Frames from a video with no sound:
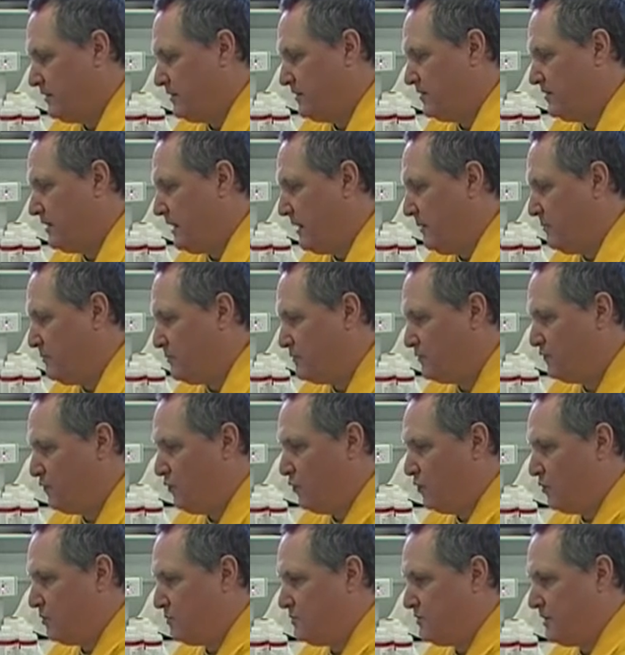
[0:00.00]
times
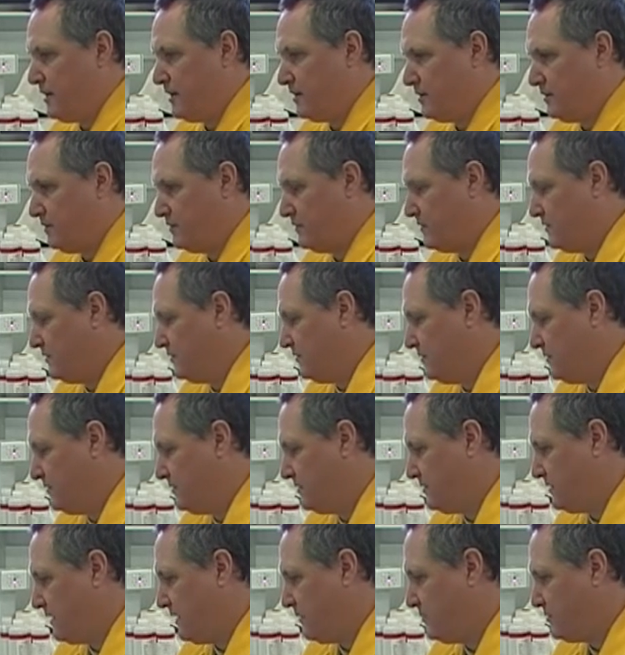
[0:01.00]
4 objective and
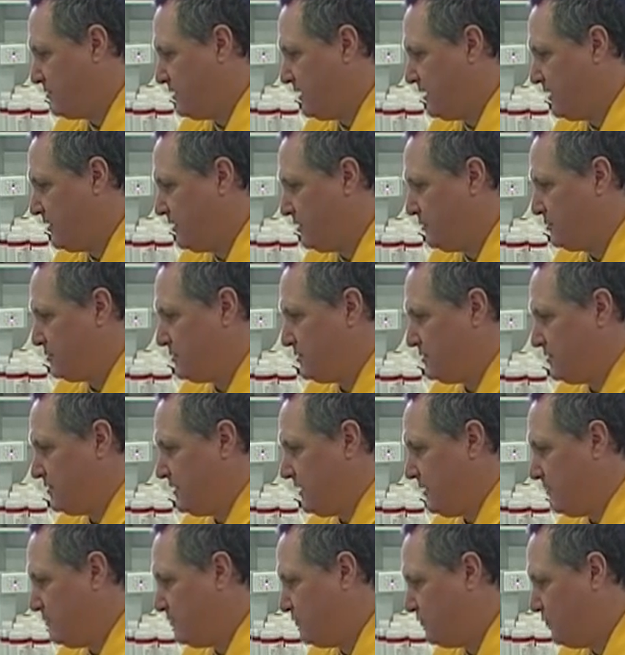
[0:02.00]
times 10 which is
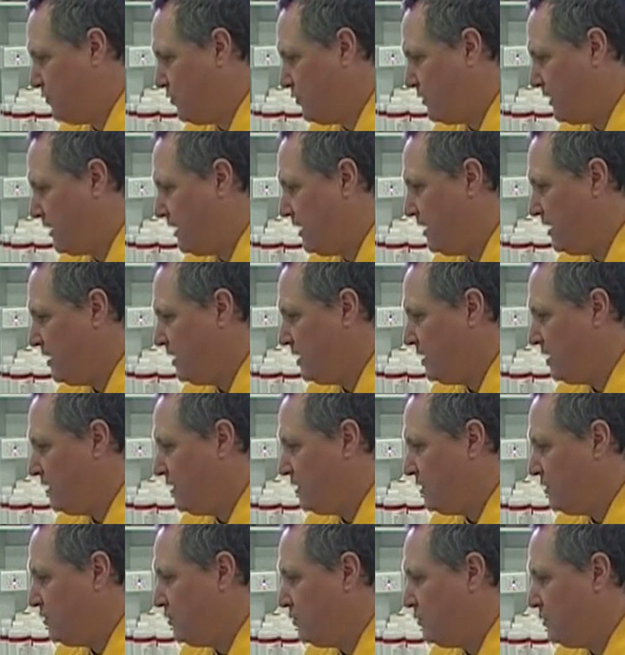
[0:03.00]
times 40,
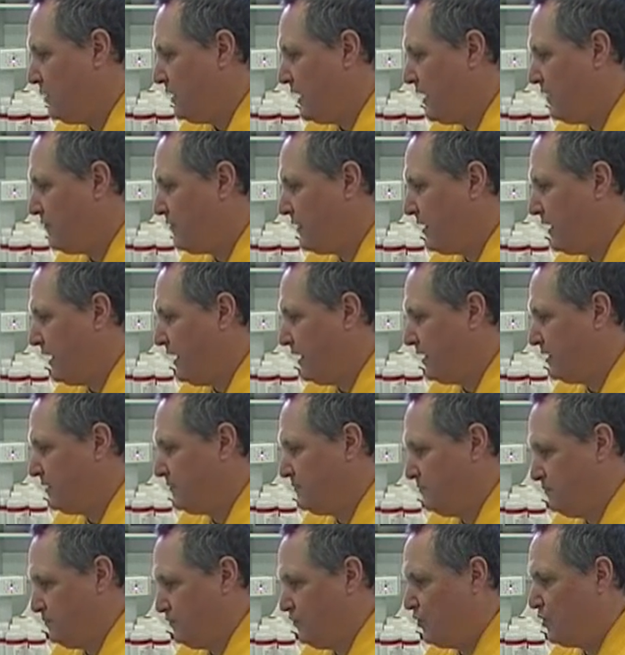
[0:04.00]
you would have the light
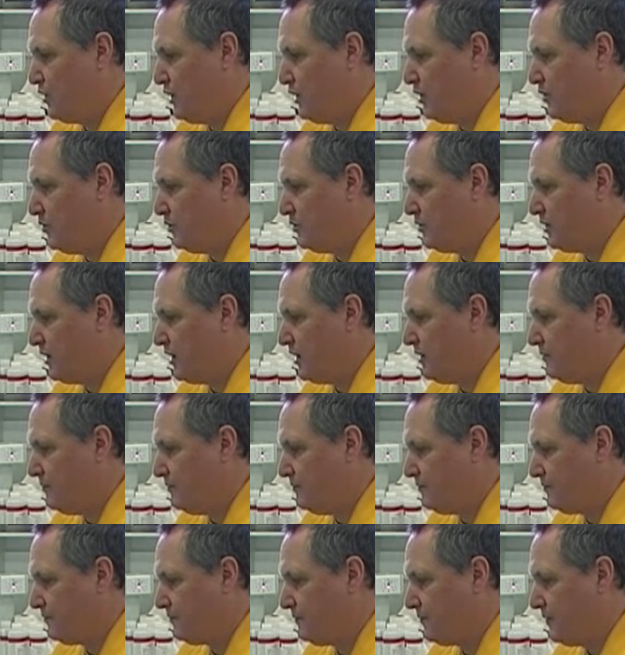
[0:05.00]
fairly low
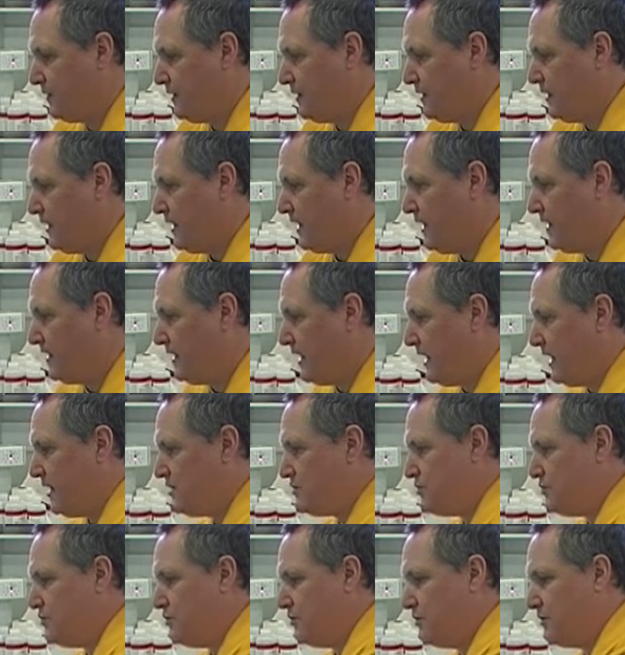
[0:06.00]
down. And
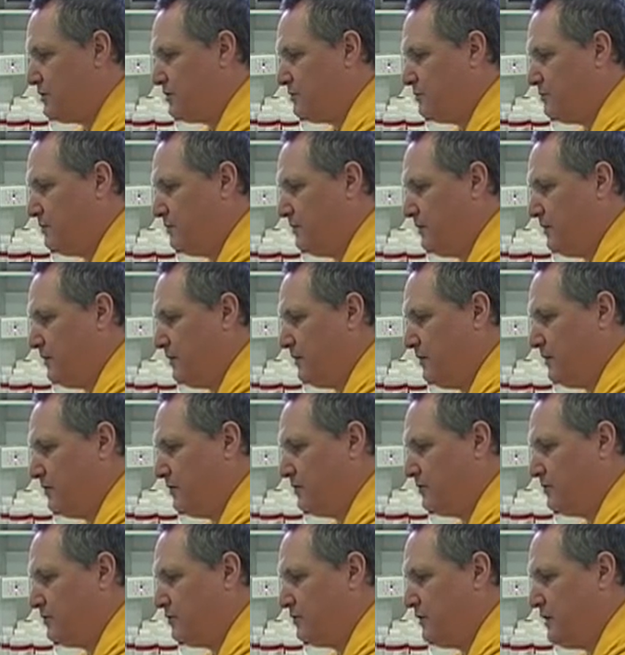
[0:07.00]
as you
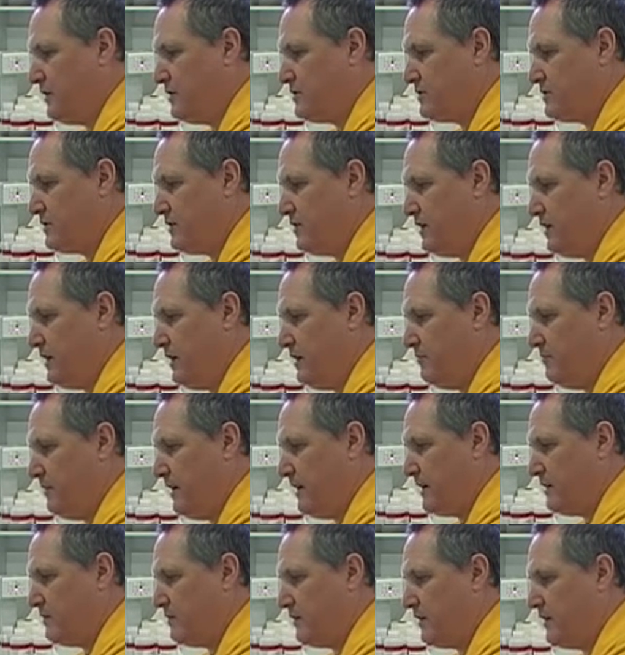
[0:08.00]
increase in
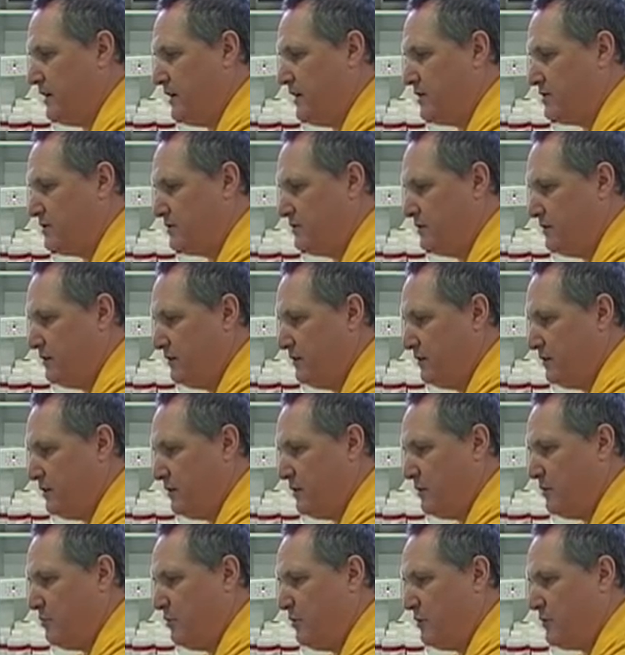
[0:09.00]
magnification, now
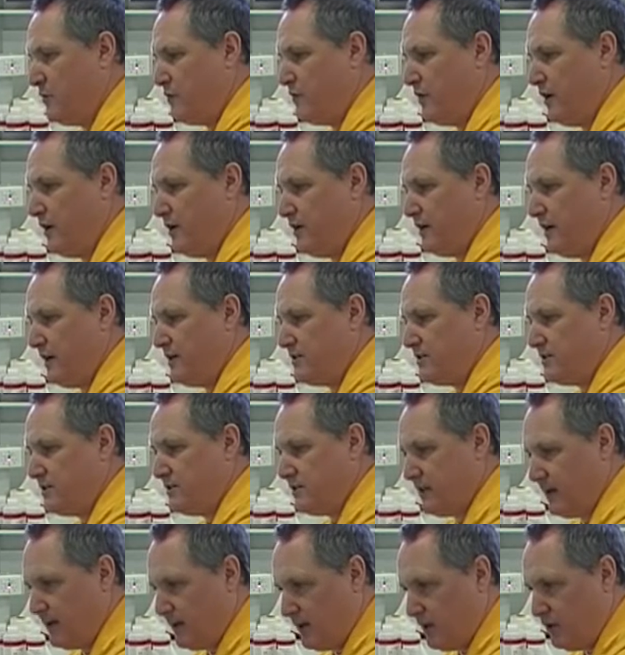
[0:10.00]
we move it around nice and
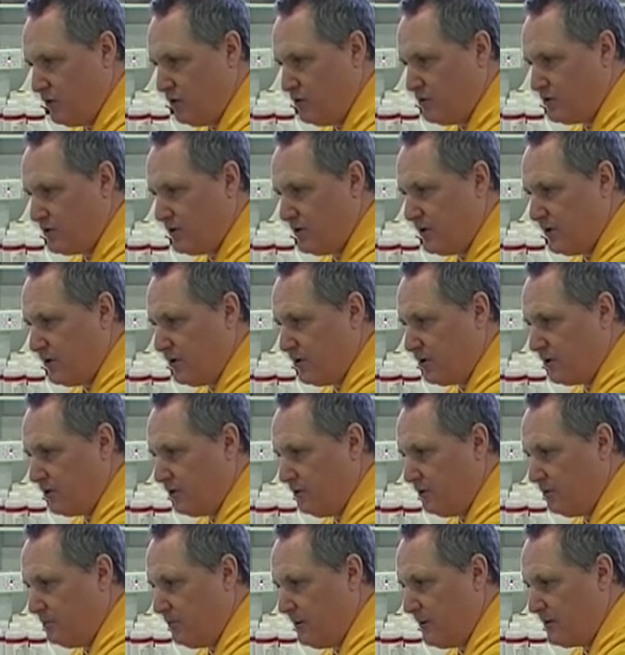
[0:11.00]
gently using the
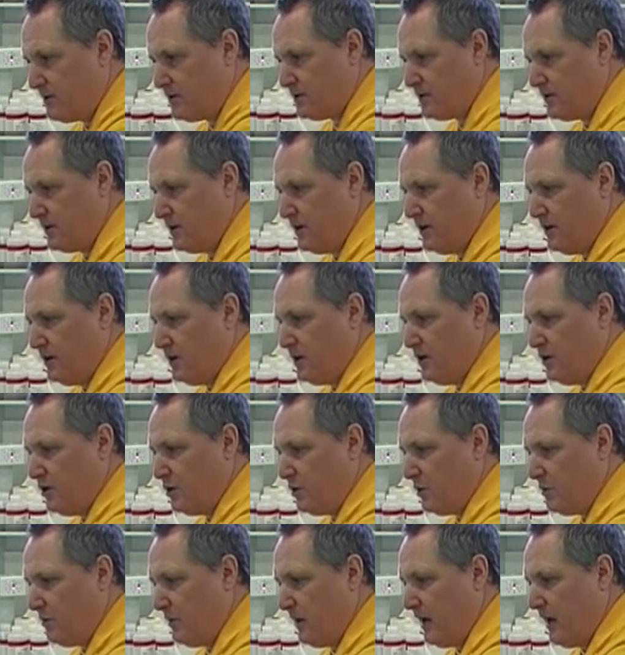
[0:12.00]
knurled bits you
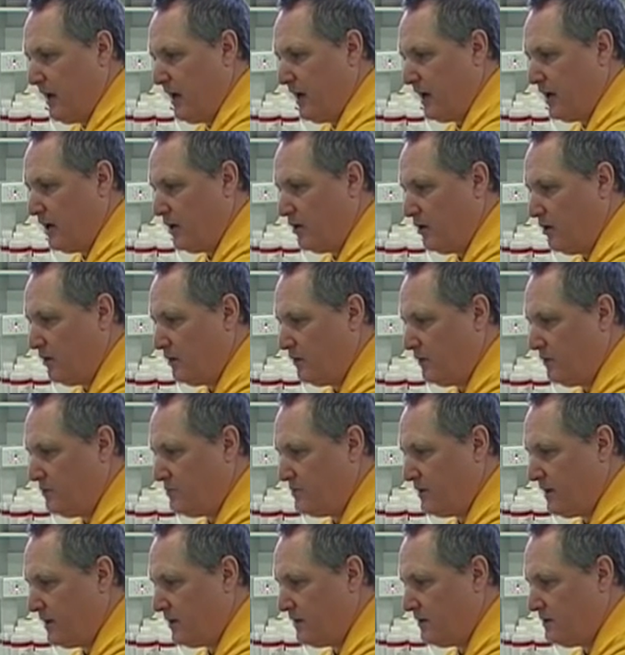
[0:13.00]
don't want to be hanging off the
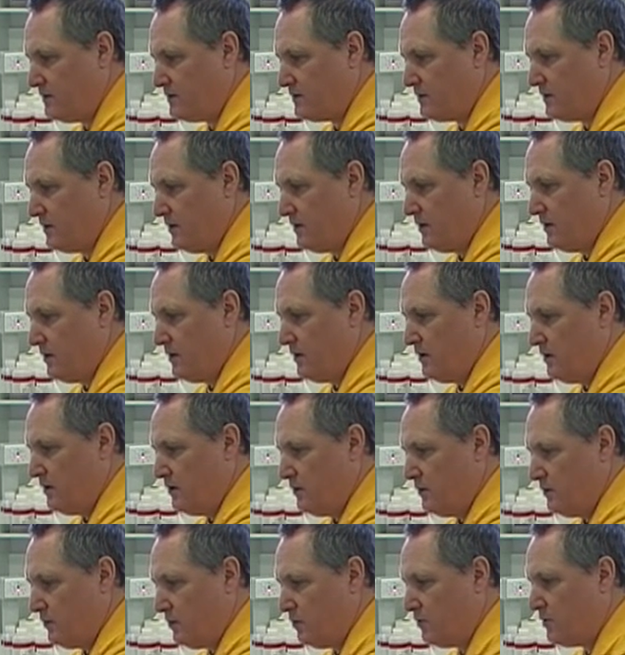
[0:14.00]
objectives.
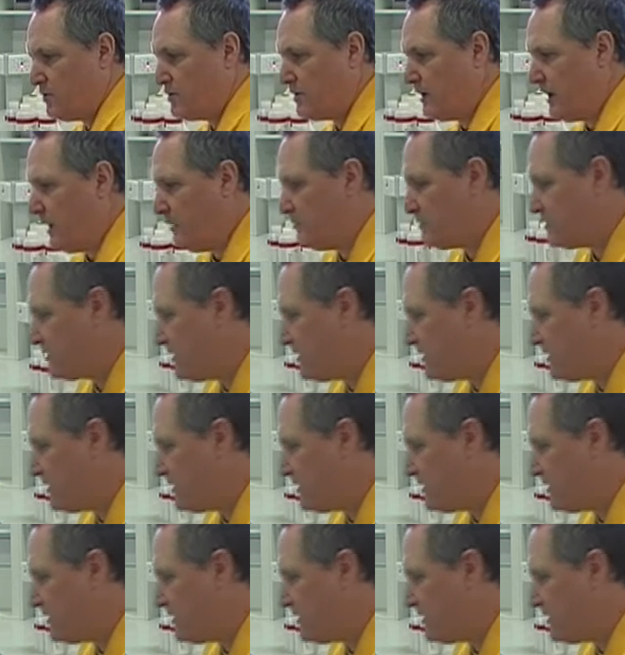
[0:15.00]
Go to times